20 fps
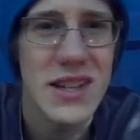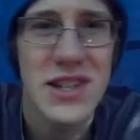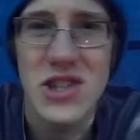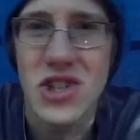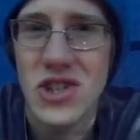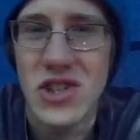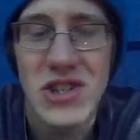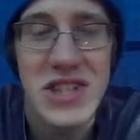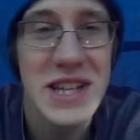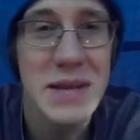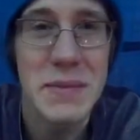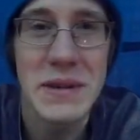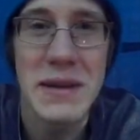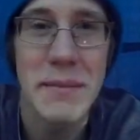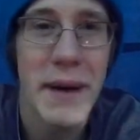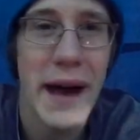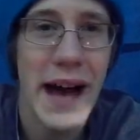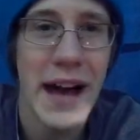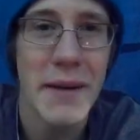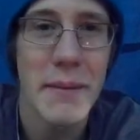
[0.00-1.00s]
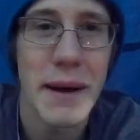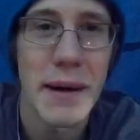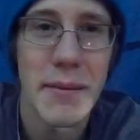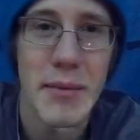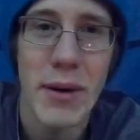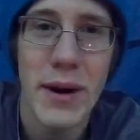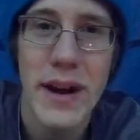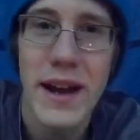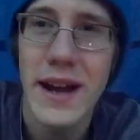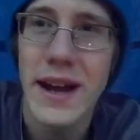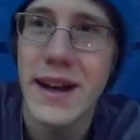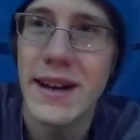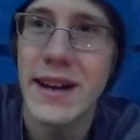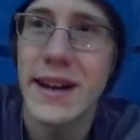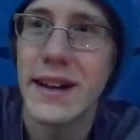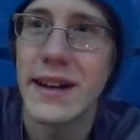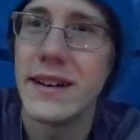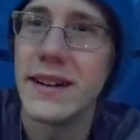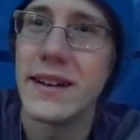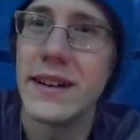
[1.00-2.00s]
just deep in the back of my brain,
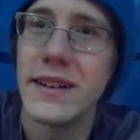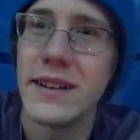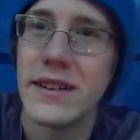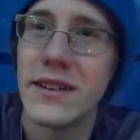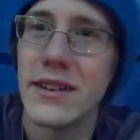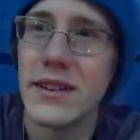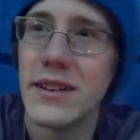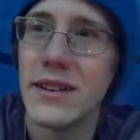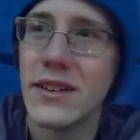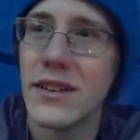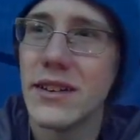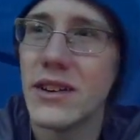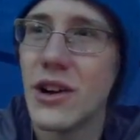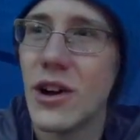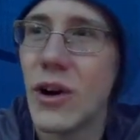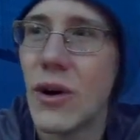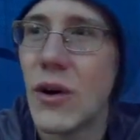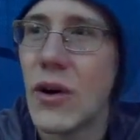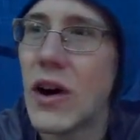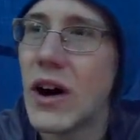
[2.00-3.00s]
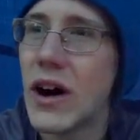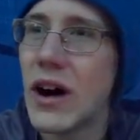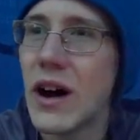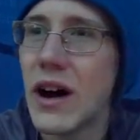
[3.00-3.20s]
and you know,